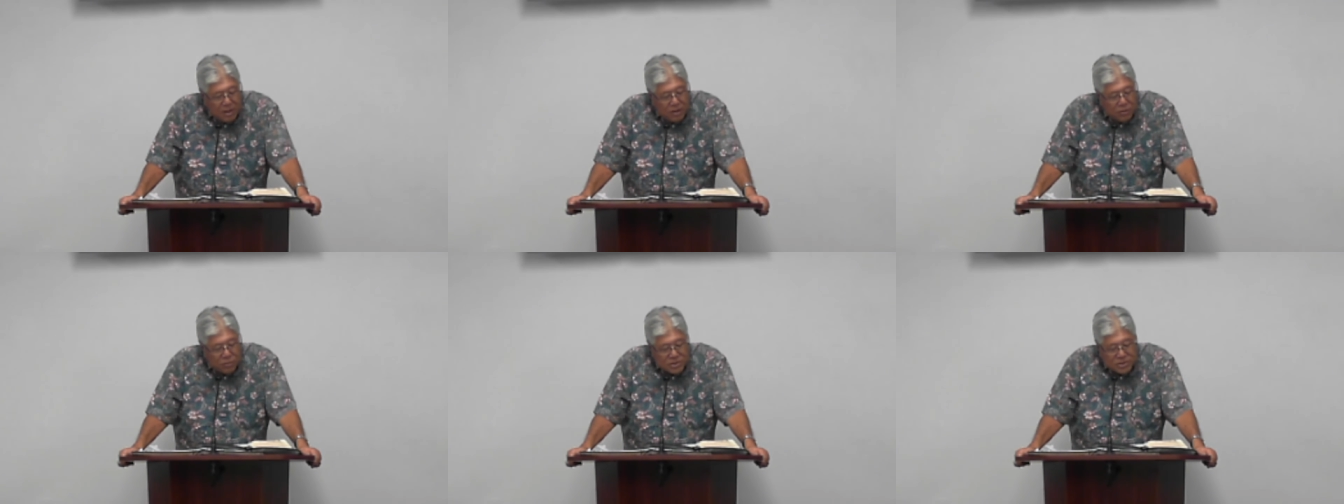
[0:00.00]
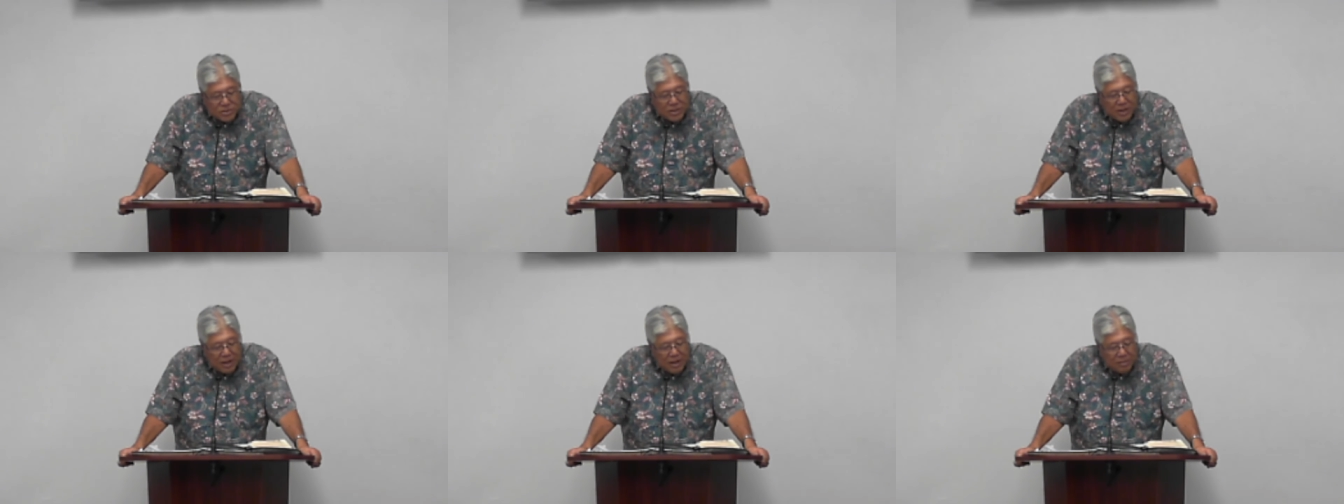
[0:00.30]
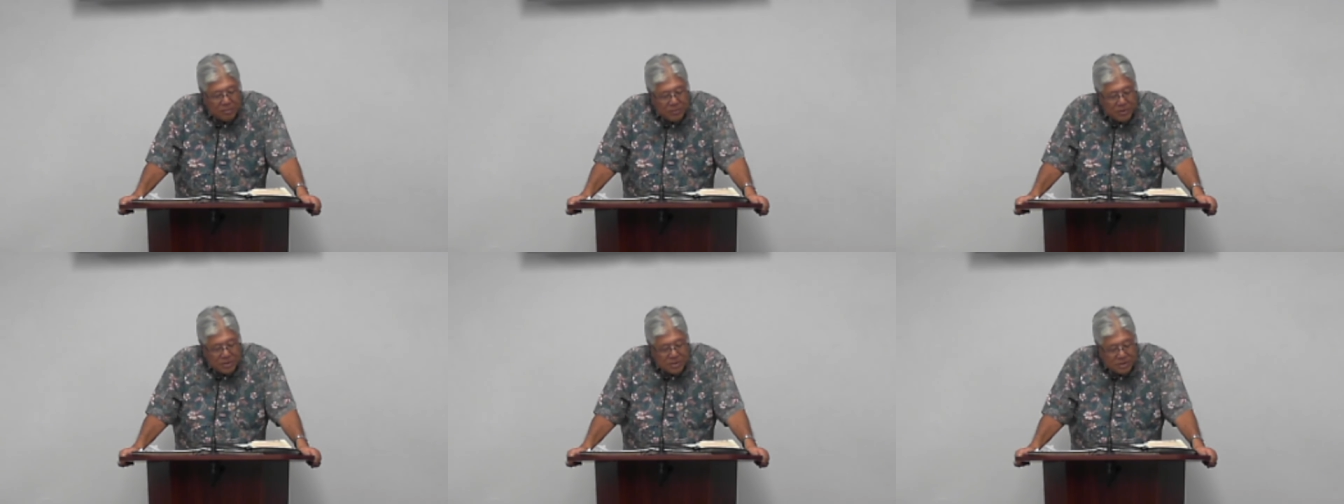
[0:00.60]
which
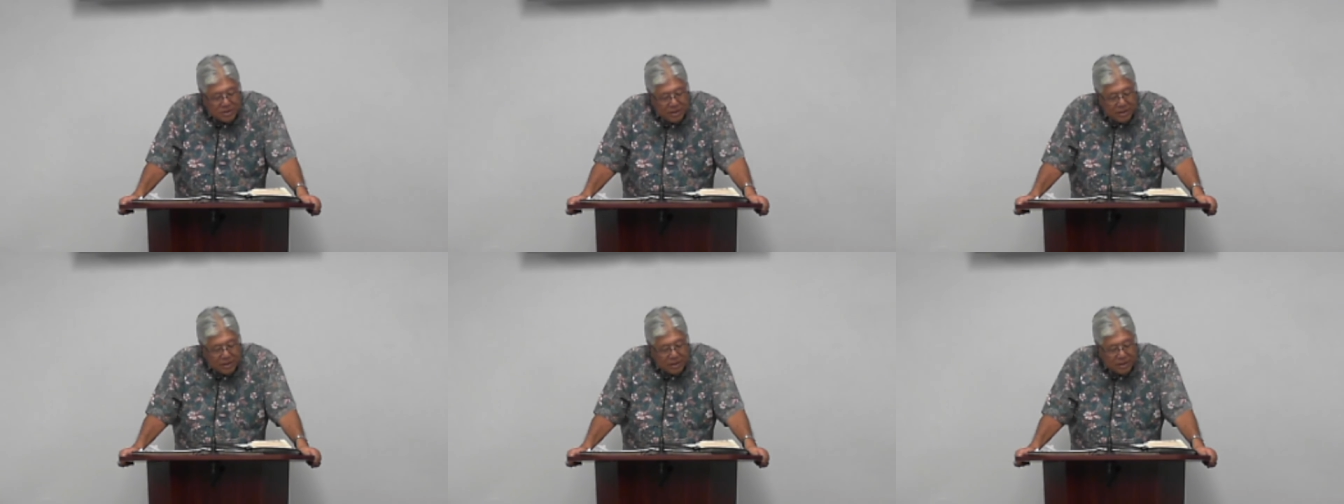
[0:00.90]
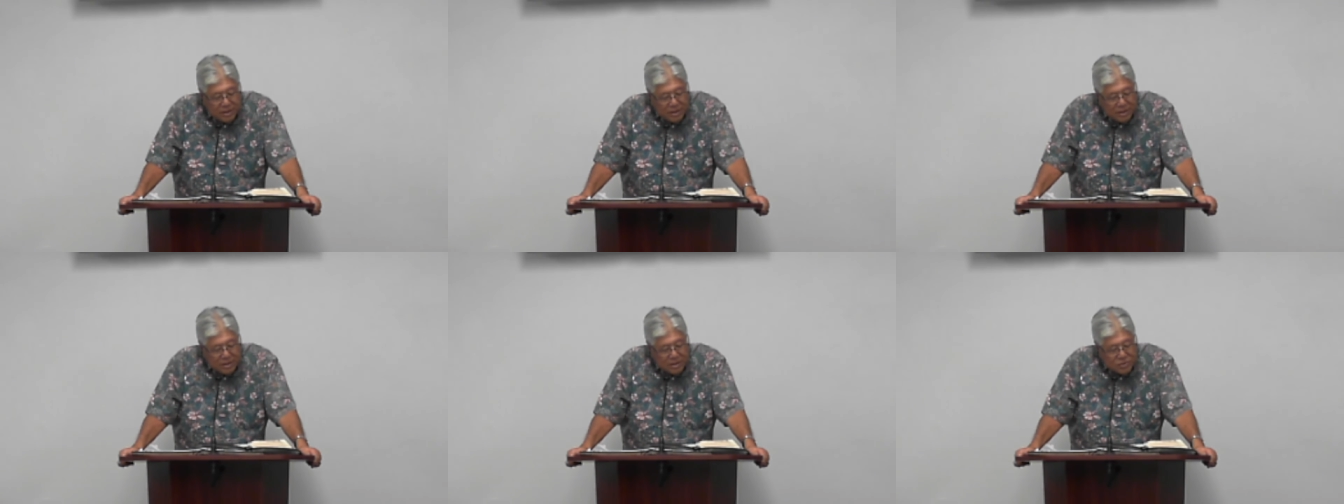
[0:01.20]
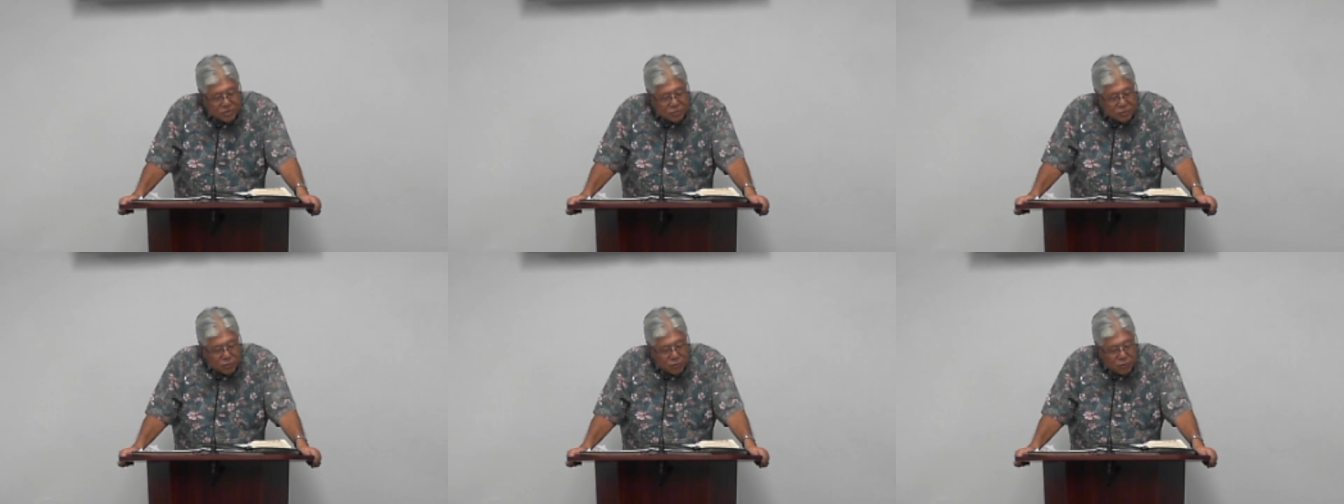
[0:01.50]
cannot be shaken, let us
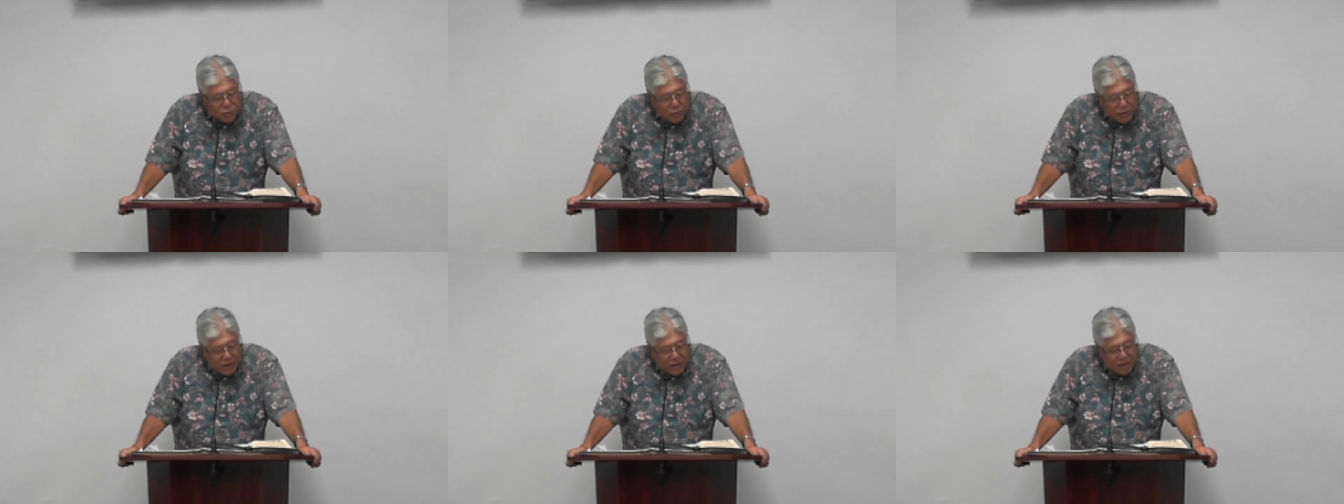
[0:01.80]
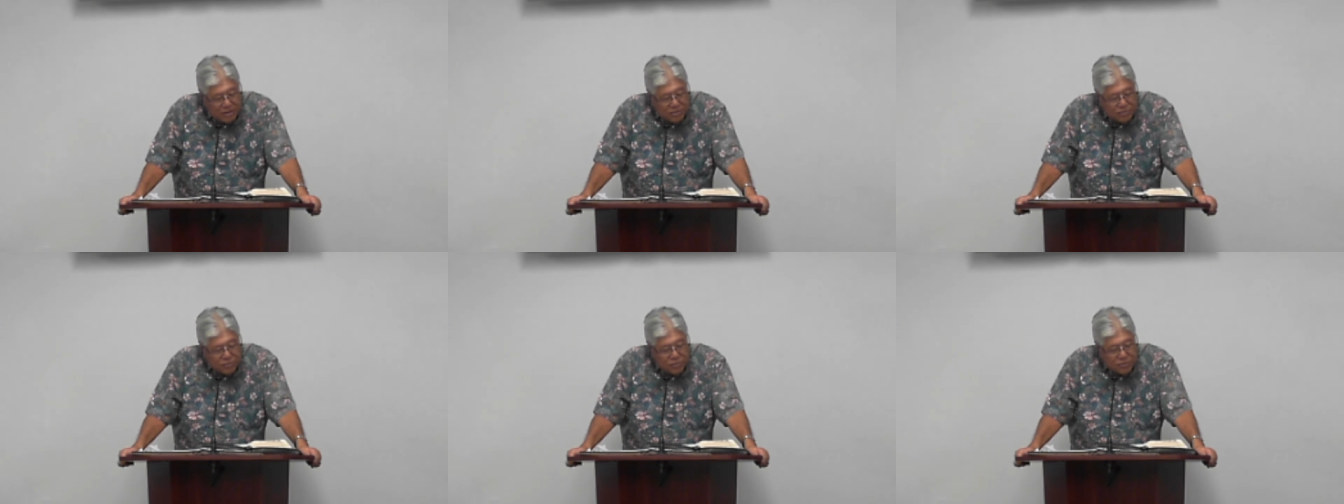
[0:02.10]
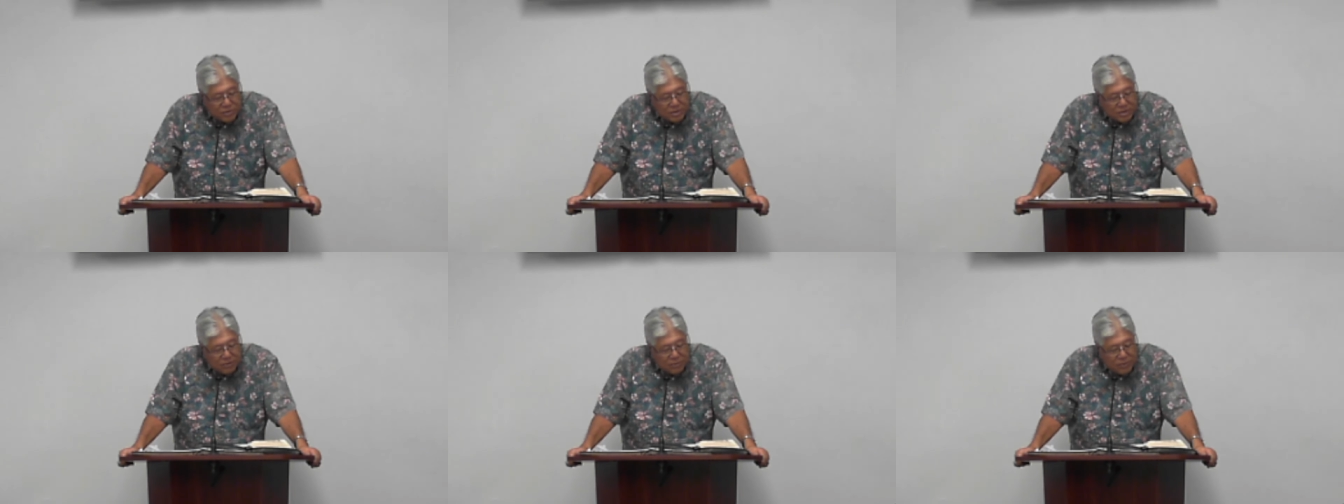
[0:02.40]
show
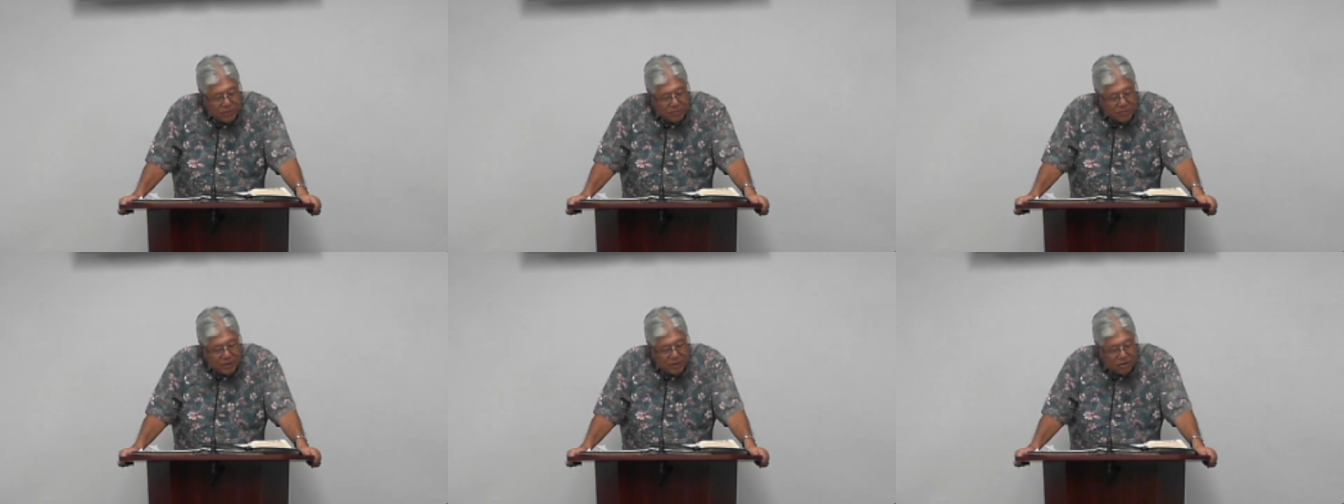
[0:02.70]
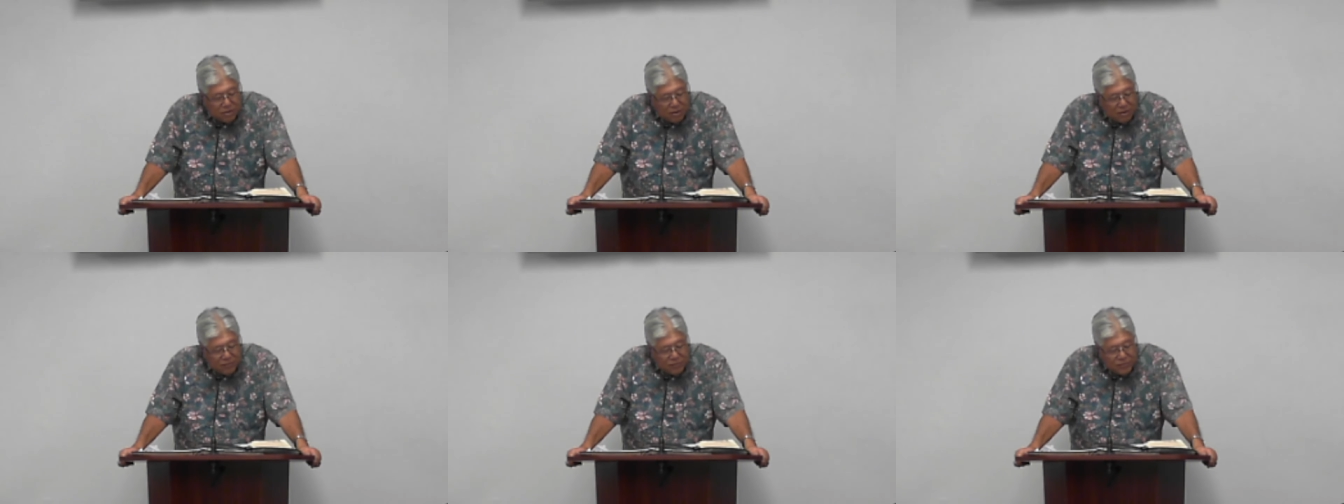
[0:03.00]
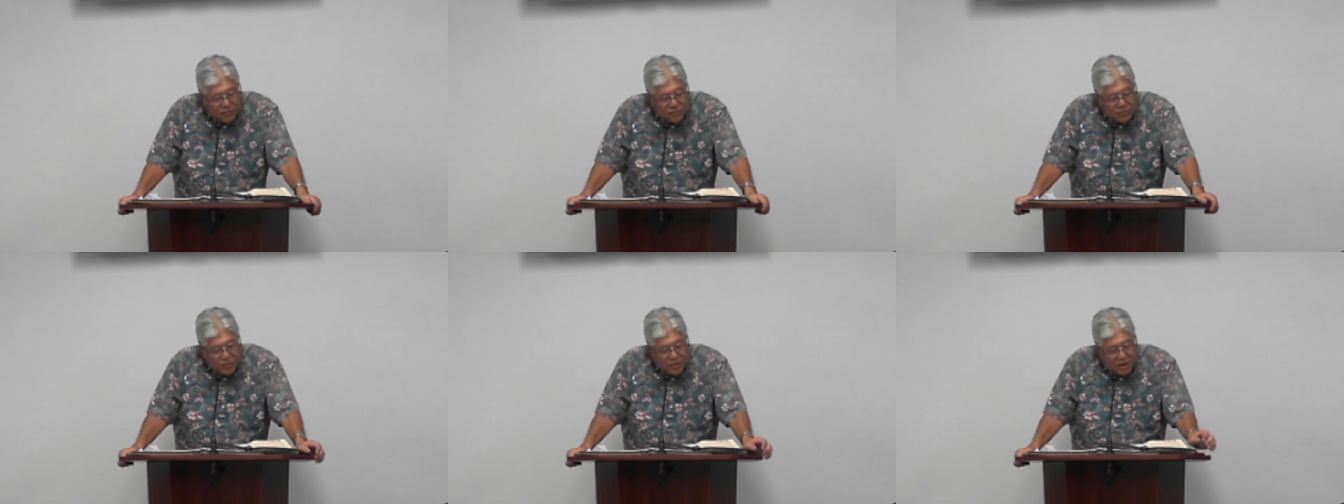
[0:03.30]
gratitude that we might
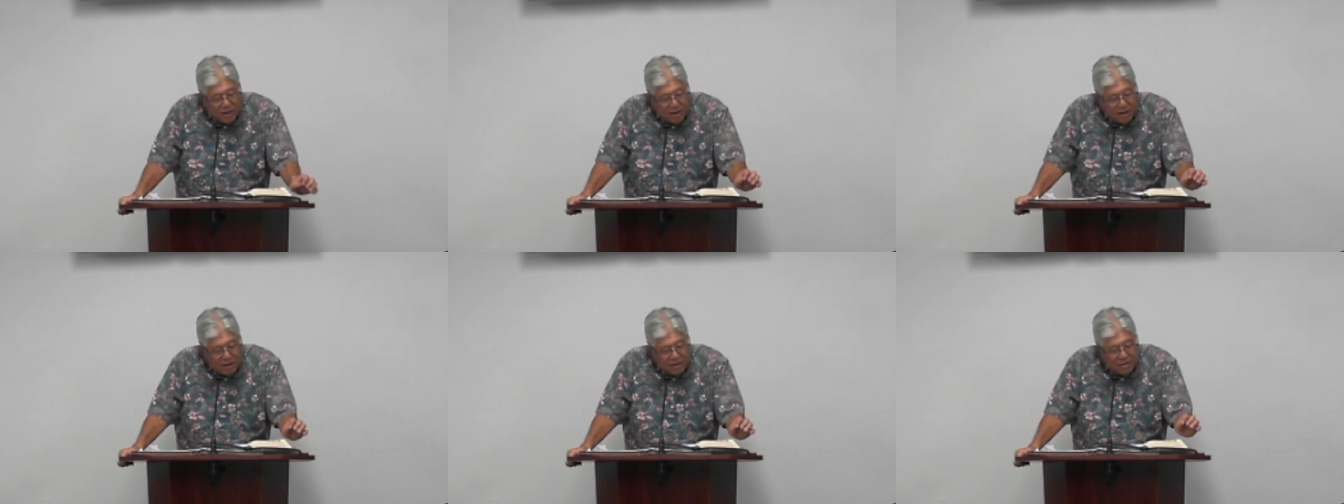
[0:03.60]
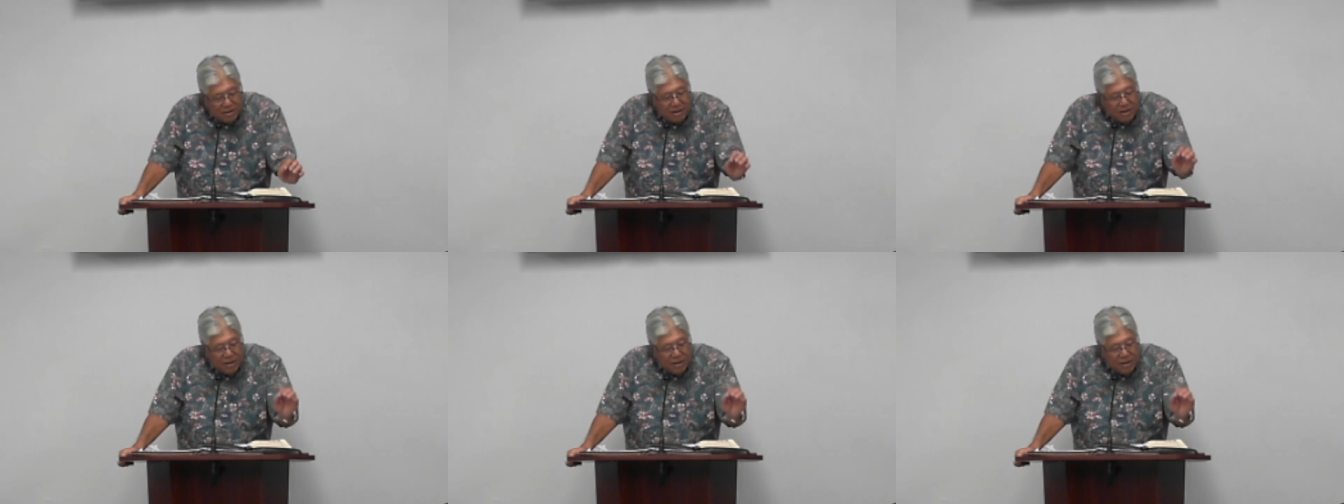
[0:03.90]
offer to God